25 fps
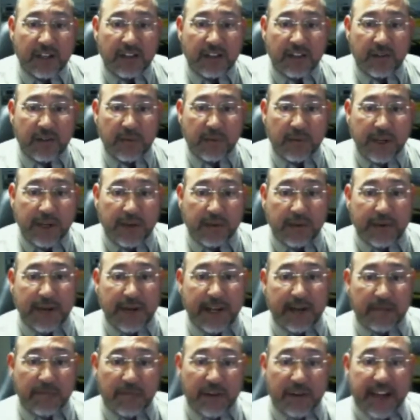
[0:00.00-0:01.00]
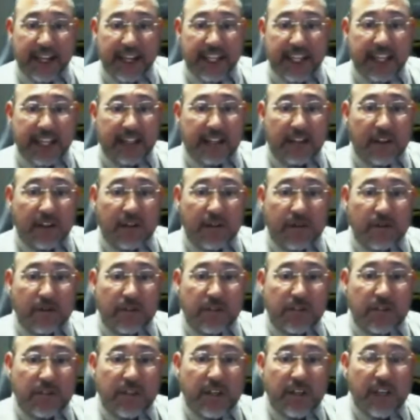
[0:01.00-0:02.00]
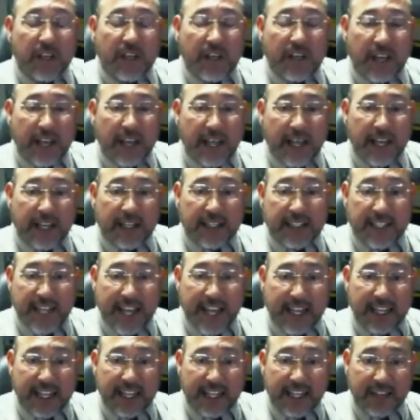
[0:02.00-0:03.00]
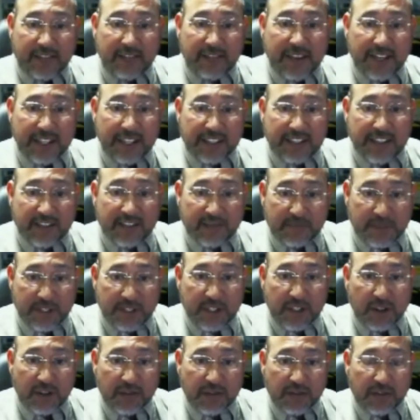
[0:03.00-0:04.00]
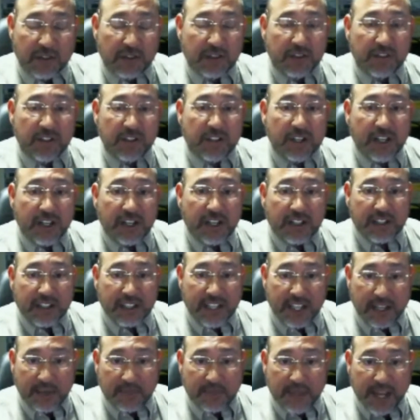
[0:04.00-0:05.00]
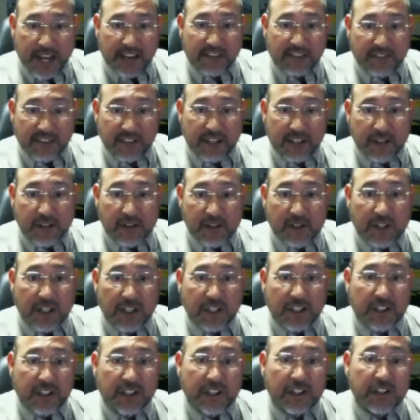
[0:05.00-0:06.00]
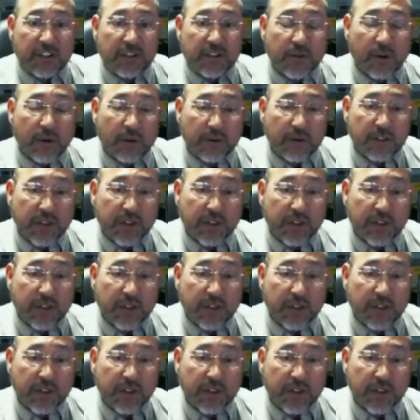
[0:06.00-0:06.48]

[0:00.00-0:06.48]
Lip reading: the rear end breaking loose and taking evasive maneuvers to keep that vehicle under control.